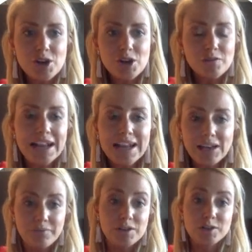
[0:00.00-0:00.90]
find out
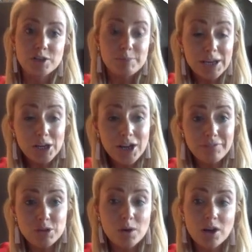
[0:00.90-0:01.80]
if a certain
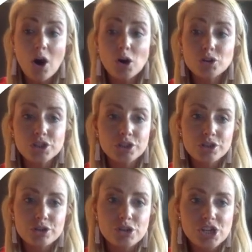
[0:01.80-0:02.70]
paragraph you want to alter
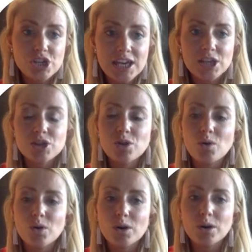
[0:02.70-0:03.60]
or change,
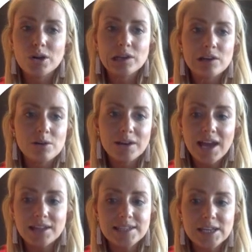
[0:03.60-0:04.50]
or,
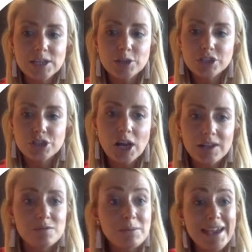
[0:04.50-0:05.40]
again, tailor it to your
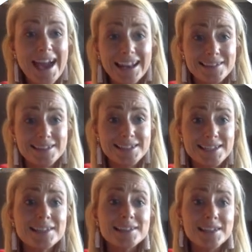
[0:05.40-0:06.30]
audience, maybe add a
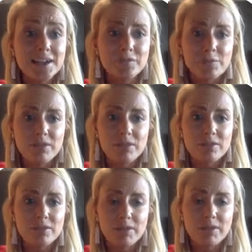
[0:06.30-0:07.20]
statistic from
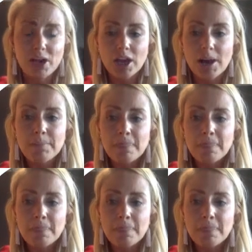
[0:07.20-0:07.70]
the area.